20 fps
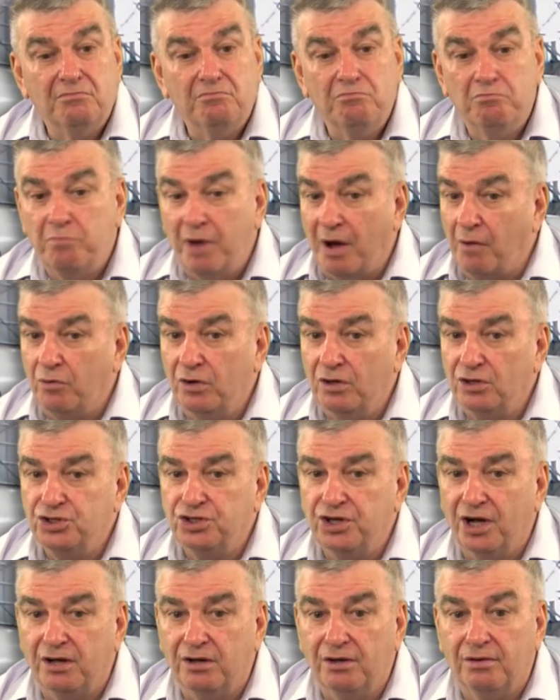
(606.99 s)
but we'll
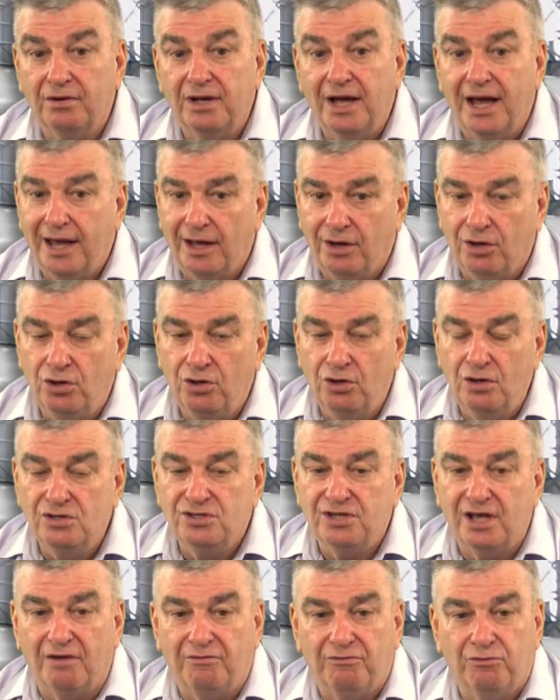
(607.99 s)
show you how to
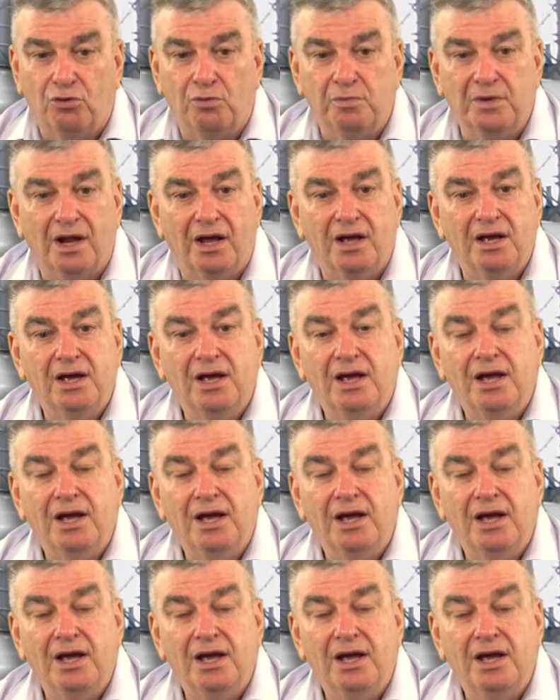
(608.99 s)
use that formula